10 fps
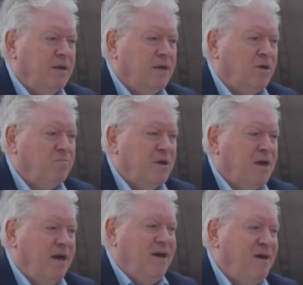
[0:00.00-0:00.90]
can
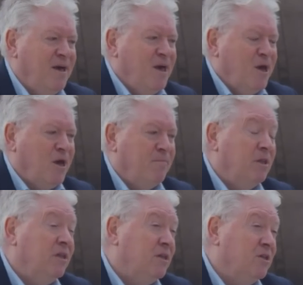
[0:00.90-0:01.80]
become a
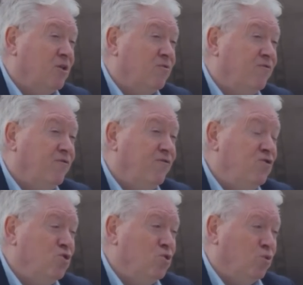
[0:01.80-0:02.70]
little
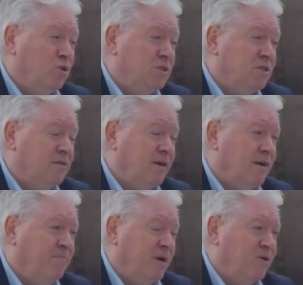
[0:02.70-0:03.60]
confused
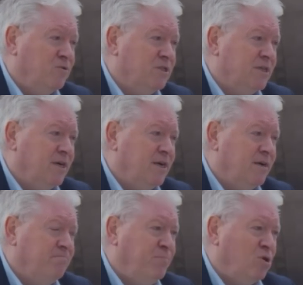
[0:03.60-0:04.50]
about
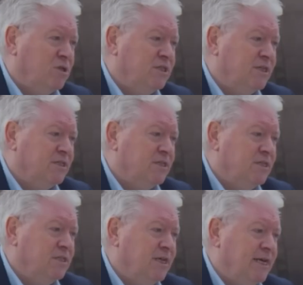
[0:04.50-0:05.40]
politics
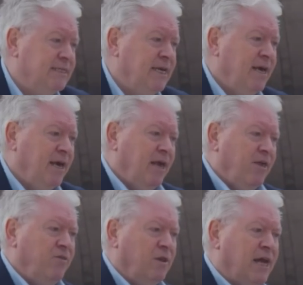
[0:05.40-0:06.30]
these days.
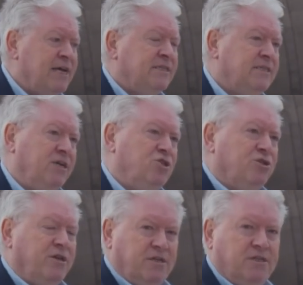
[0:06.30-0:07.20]
The last
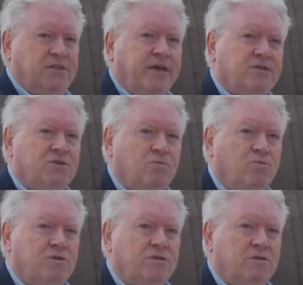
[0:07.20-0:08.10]
century, in a sense,
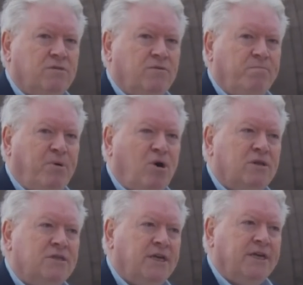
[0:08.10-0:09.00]
was the
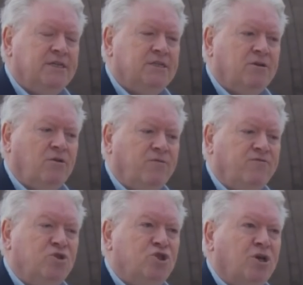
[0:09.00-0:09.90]
politics
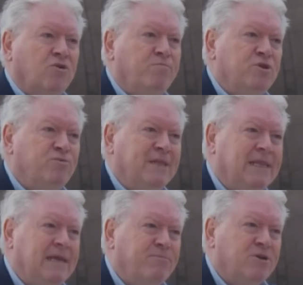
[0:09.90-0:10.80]
of the struggle between
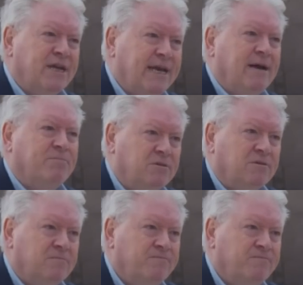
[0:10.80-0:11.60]
labour and capital.